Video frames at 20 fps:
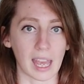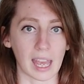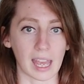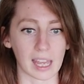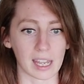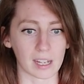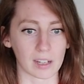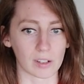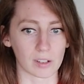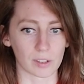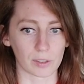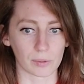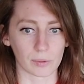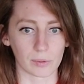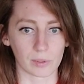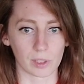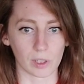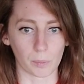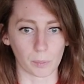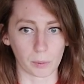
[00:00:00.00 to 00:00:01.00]
And
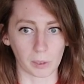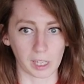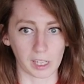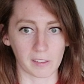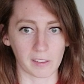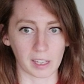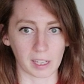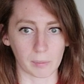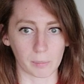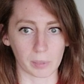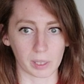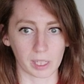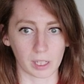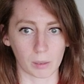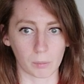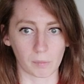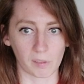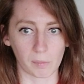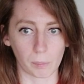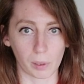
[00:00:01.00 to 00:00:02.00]
your breathing
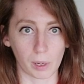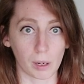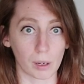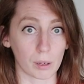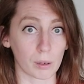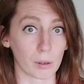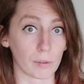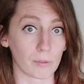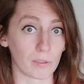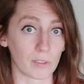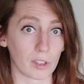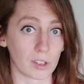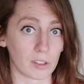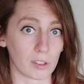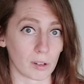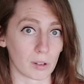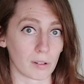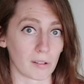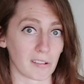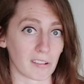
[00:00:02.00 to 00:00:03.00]
becomes part of the
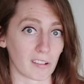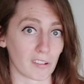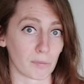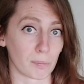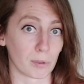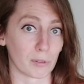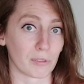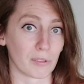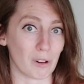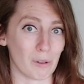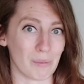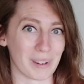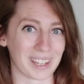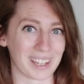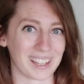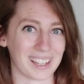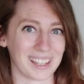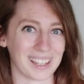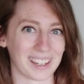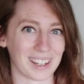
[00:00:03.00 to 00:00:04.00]
dance of
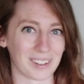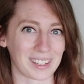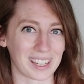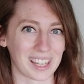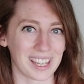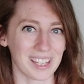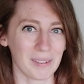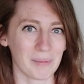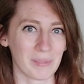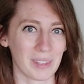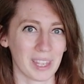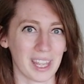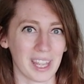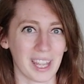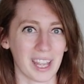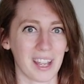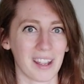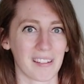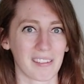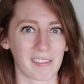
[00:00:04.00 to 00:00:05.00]
performing, okay?
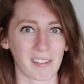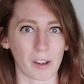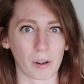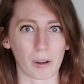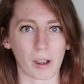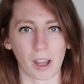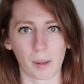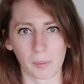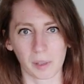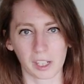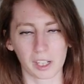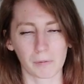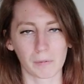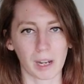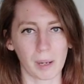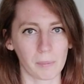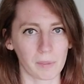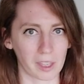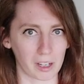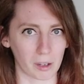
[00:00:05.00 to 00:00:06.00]
So I'm going to
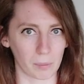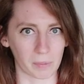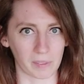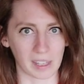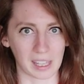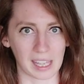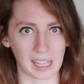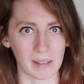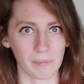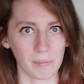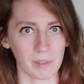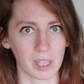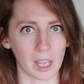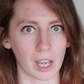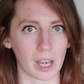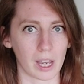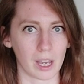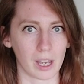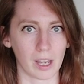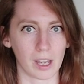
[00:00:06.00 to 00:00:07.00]
wrap that up there.
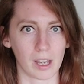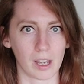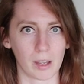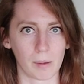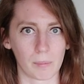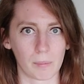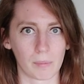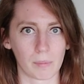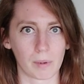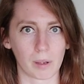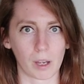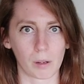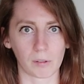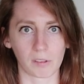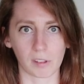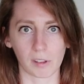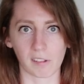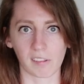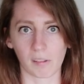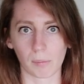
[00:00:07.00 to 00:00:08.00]
I'll
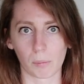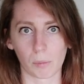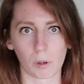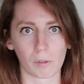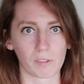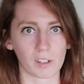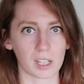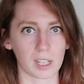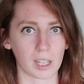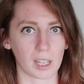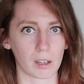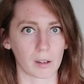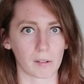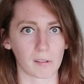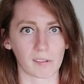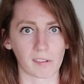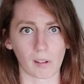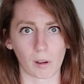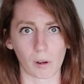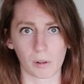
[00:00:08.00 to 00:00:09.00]
do some more
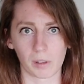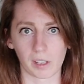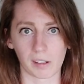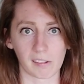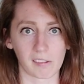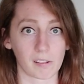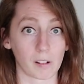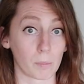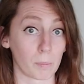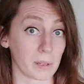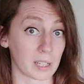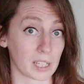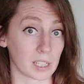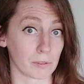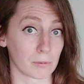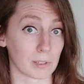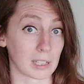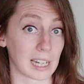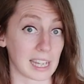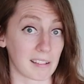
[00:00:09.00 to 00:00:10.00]
videos on this topic
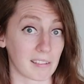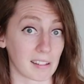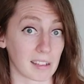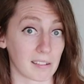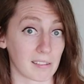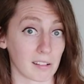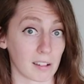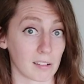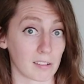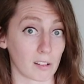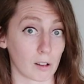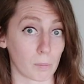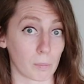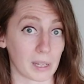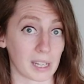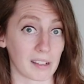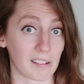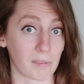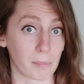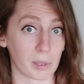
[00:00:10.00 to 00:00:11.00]
and related
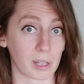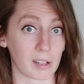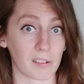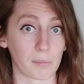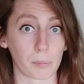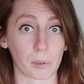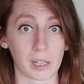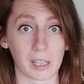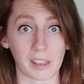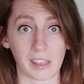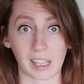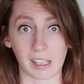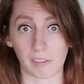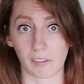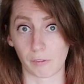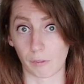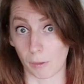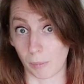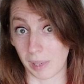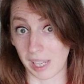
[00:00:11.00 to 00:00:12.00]
topics, because breathing
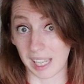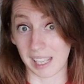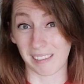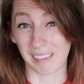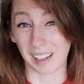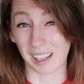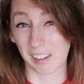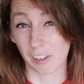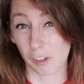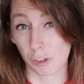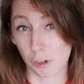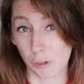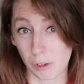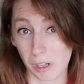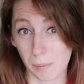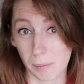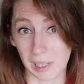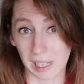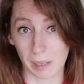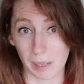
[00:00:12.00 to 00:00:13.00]
for me is
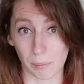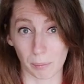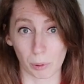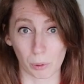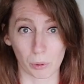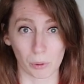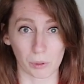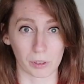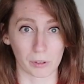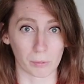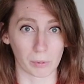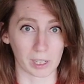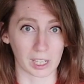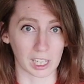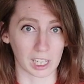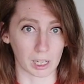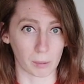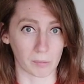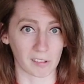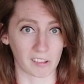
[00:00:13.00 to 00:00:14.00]
extremely important when
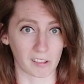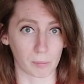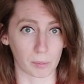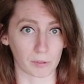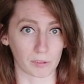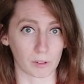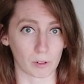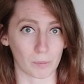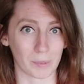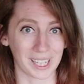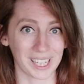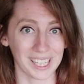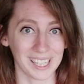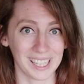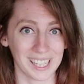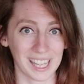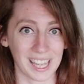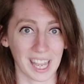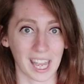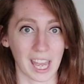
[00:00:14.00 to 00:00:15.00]
it comes to performing.